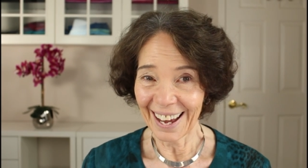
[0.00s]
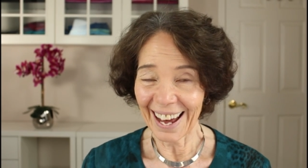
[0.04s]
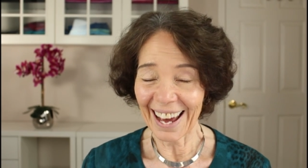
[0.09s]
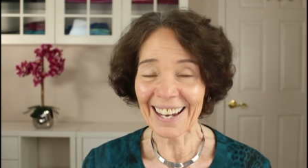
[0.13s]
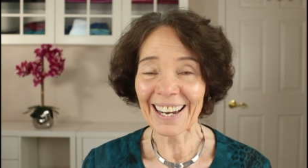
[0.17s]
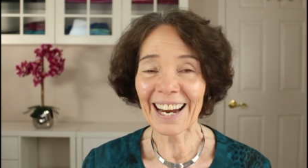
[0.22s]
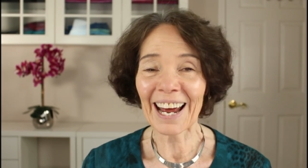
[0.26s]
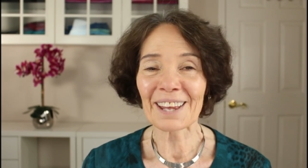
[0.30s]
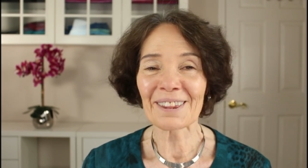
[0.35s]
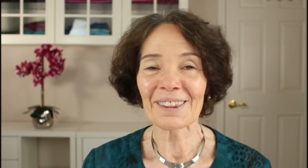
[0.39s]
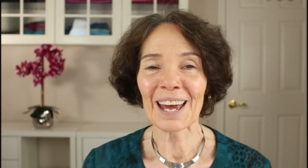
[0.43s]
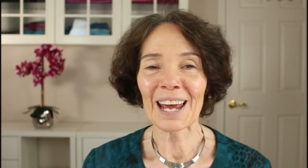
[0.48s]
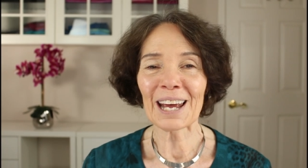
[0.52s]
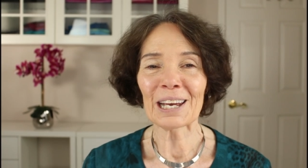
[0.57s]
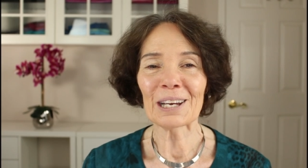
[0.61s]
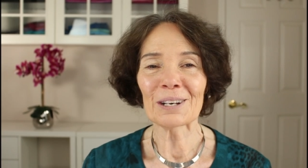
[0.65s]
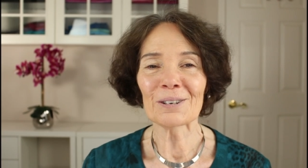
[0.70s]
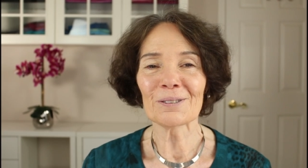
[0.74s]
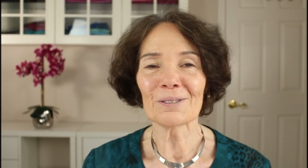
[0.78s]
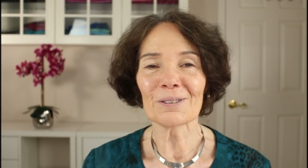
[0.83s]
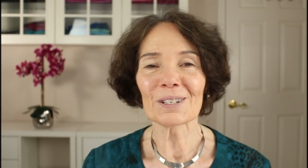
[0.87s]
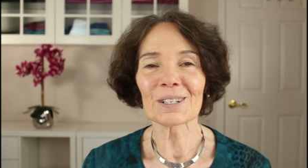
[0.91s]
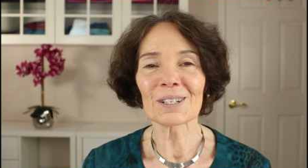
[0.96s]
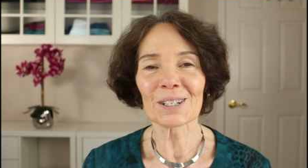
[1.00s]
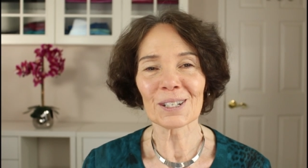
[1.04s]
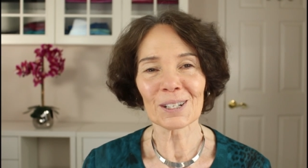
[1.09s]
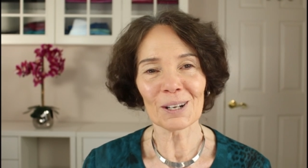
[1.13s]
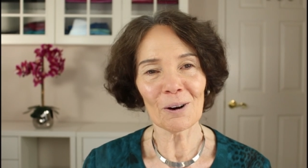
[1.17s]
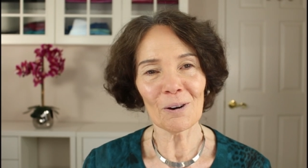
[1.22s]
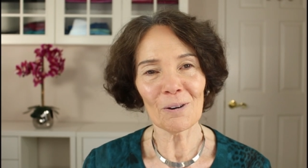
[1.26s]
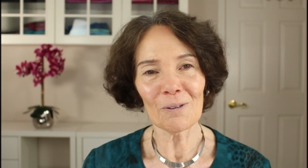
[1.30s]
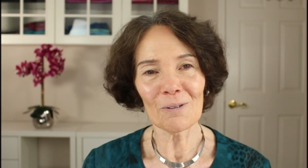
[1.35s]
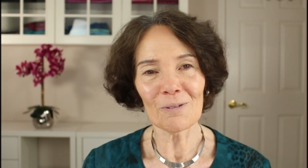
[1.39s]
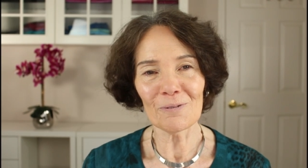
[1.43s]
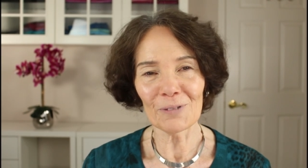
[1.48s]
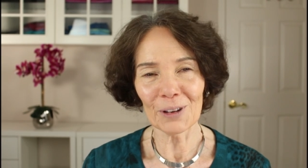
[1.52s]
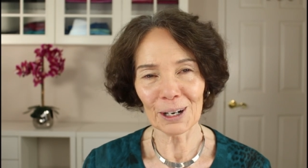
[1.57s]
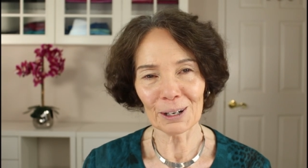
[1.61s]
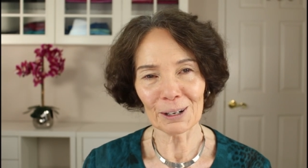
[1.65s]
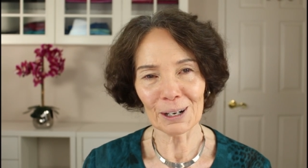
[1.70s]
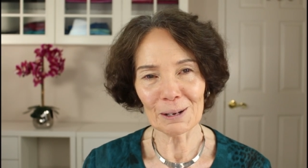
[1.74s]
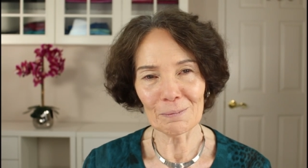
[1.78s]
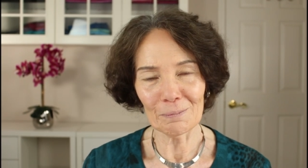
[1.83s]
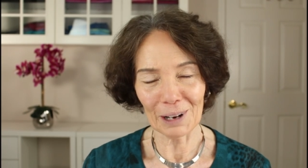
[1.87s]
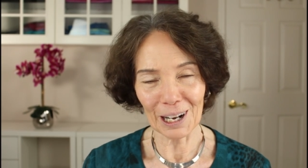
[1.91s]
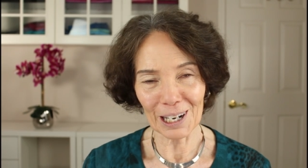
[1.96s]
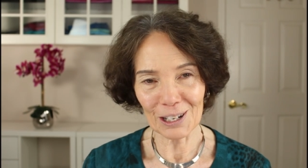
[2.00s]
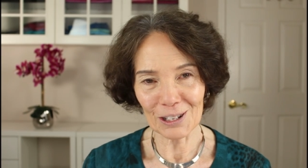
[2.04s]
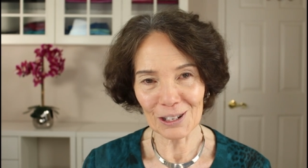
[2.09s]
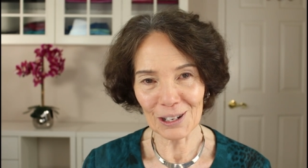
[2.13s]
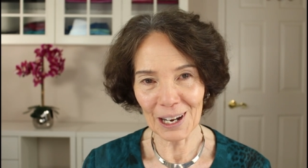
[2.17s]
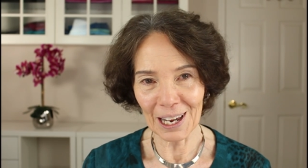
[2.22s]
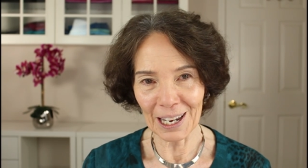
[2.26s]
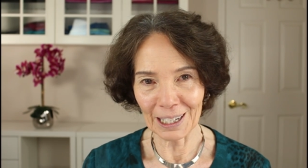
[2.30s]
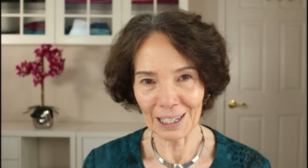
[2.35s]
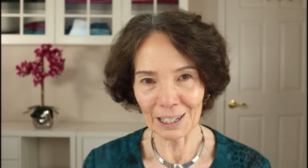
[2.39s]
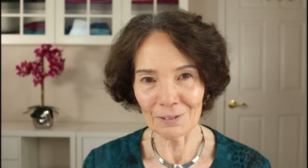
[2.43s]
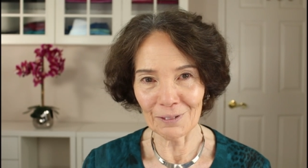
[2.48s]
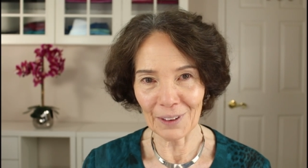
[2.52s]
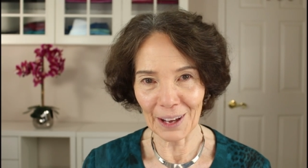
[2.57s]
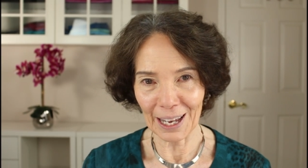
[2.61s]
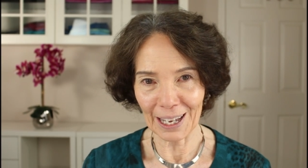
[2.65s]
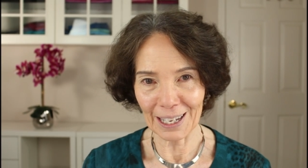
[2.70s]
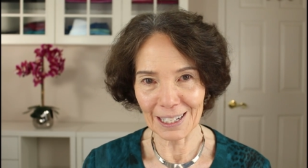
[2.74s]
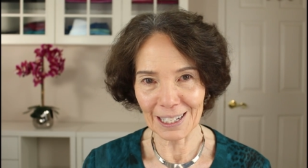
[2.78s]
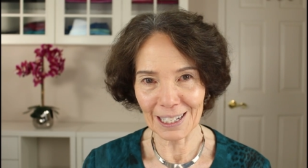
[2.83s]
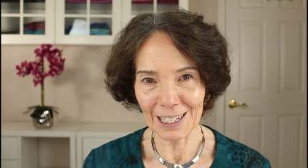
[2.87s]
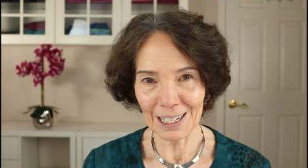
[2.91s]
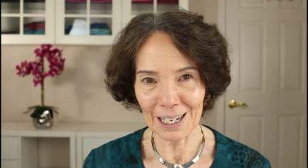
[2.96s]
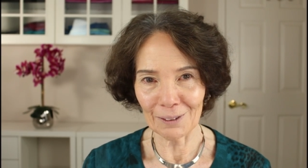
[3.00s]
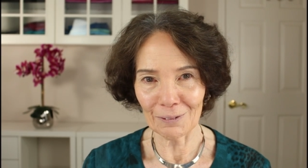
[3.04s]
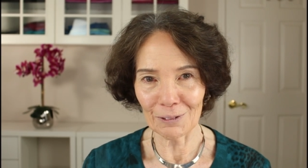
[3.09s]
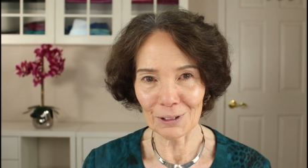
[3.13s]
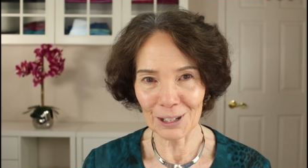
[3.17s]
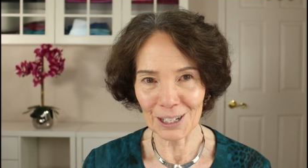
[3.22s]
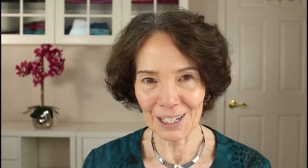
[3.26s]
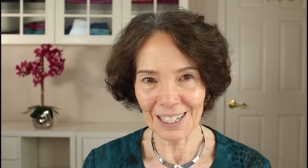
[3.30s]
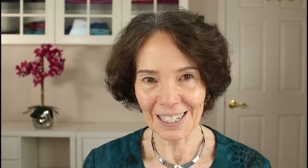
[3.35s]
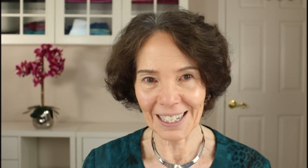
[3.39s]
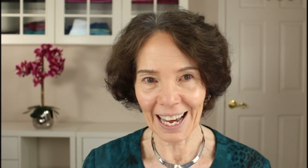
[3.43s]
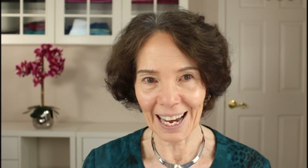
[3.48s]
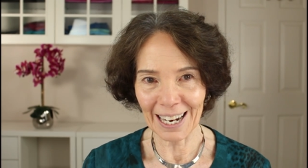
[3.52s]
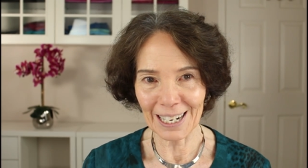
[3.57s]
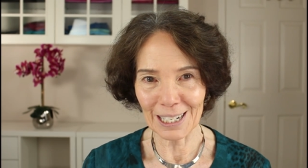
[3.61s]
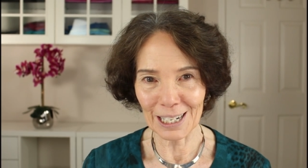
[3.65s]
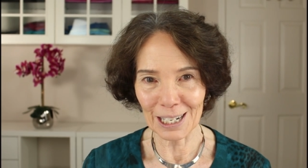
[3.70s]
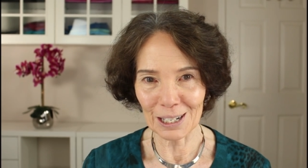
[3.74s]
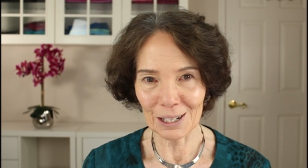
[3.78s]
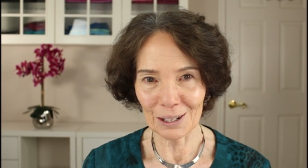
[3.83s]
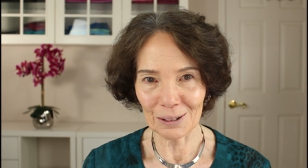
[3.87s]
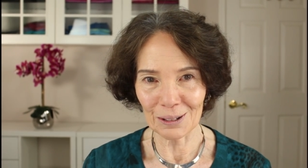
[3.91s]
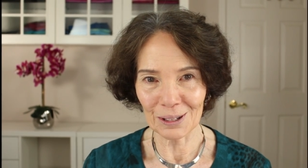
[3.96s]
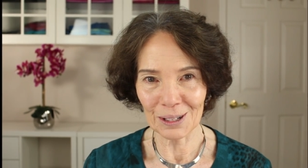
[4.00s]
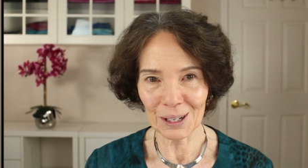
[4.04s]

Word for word: And I thank you so very much in advance if you decide to do